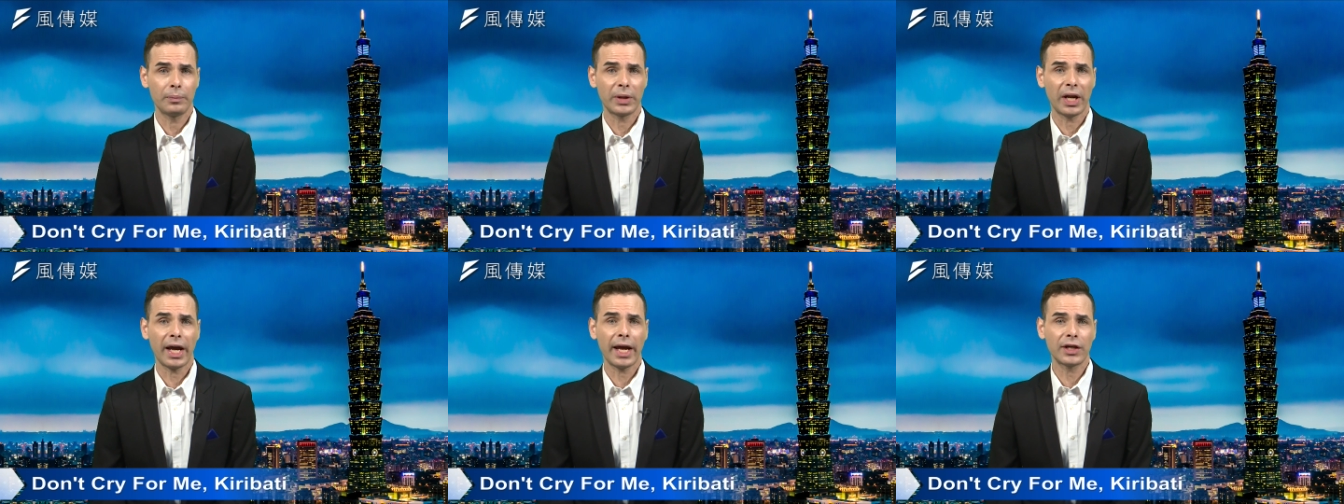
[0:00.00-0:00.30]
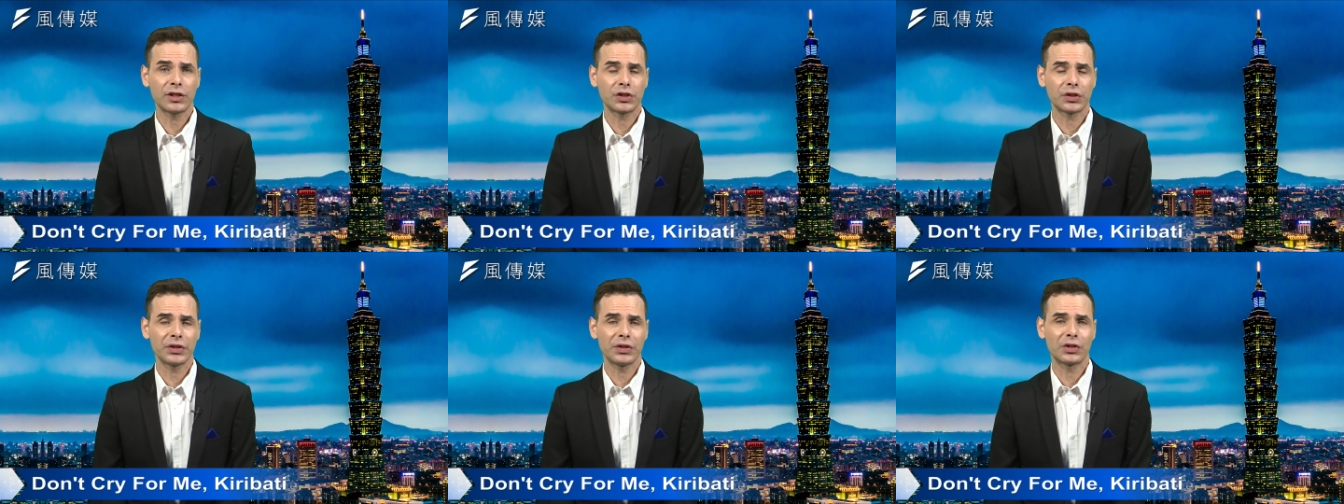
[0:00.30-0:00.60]
but
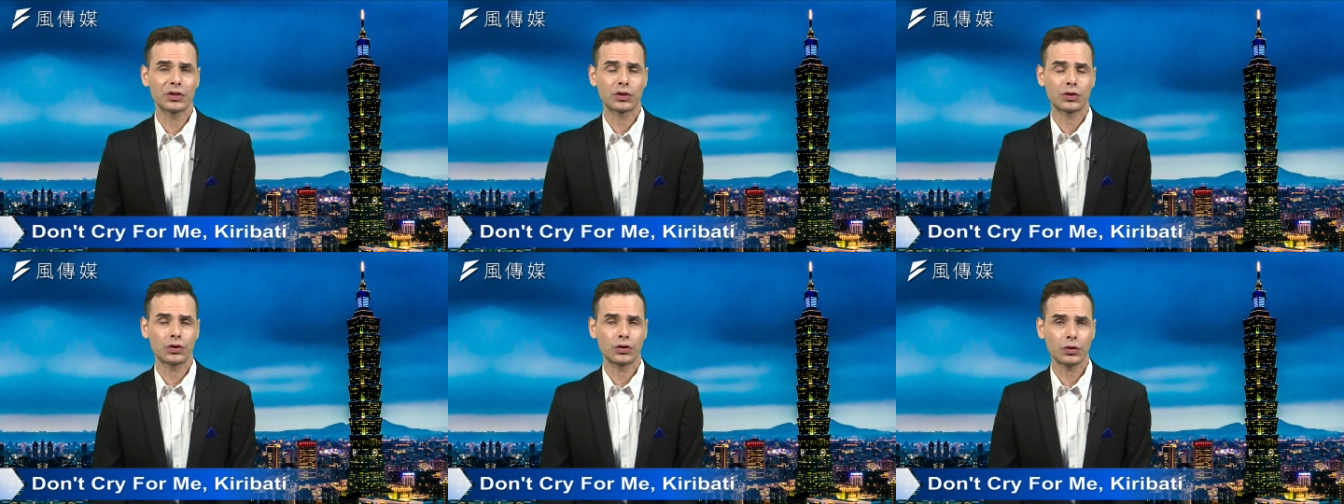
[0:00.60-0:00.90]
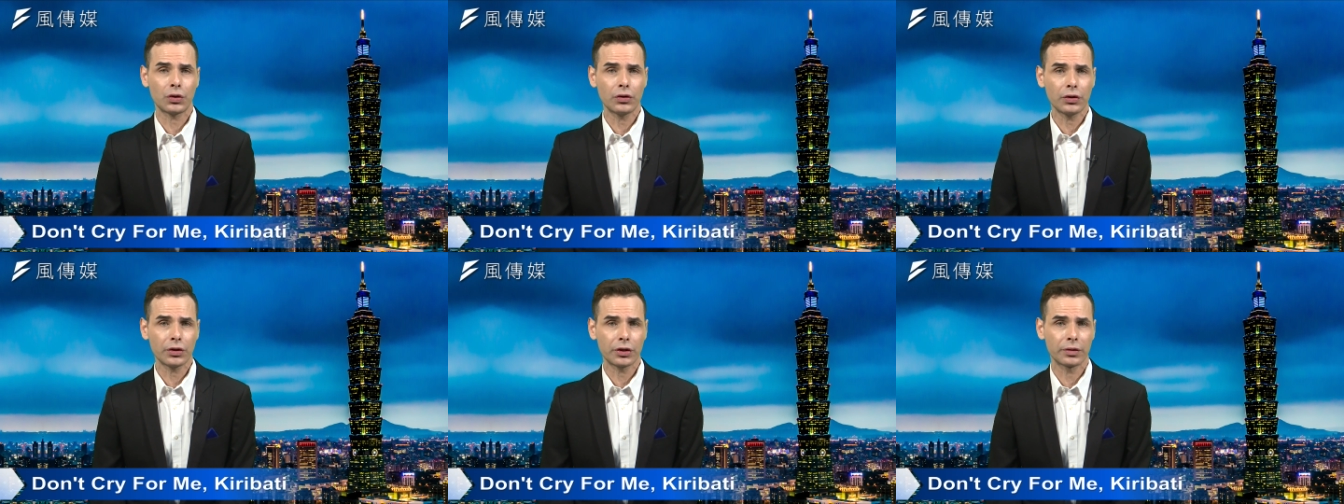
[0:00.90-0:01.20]
actually the
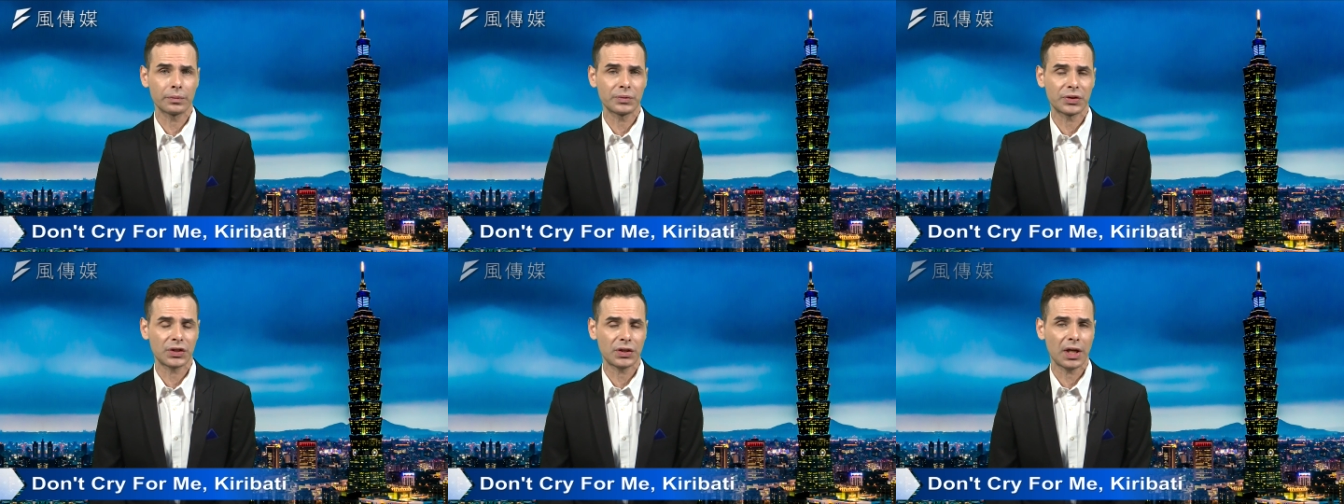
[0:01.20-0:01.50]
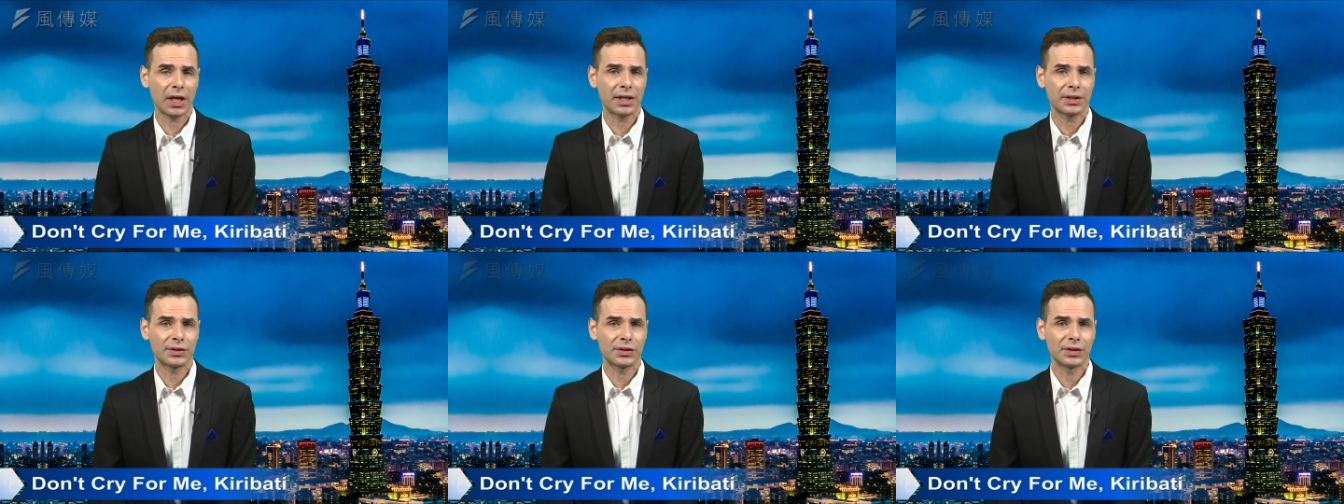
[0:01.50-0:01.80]

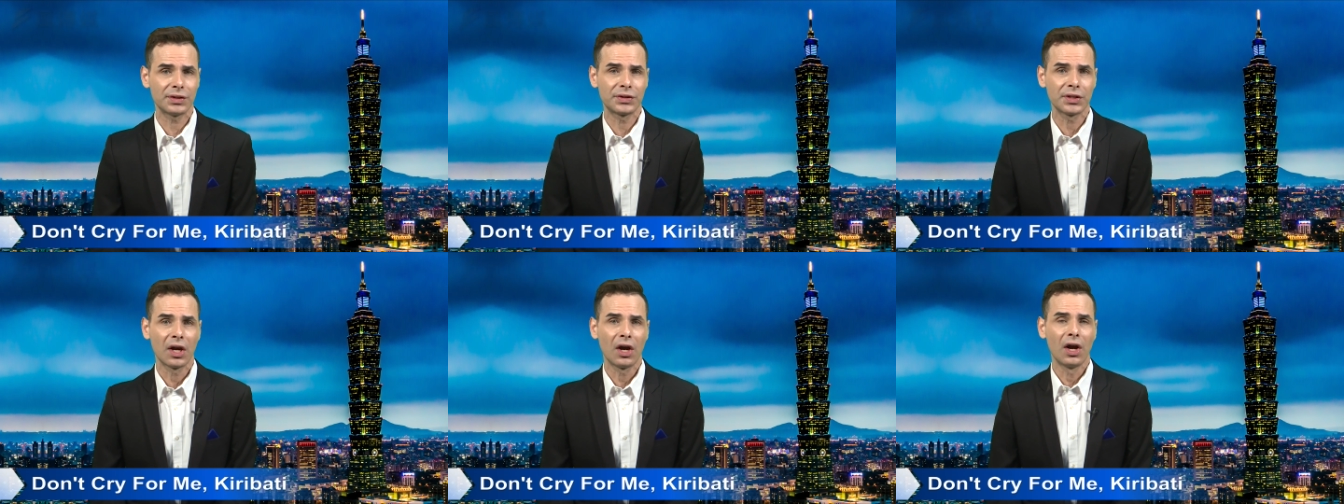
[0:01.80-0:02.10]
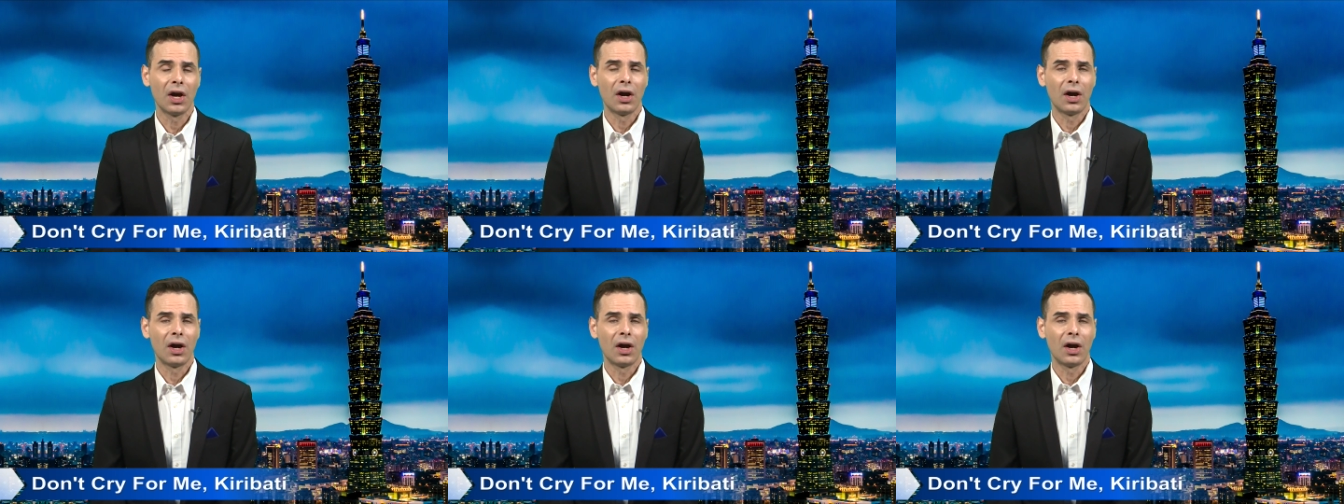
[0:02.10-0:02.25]
circumstances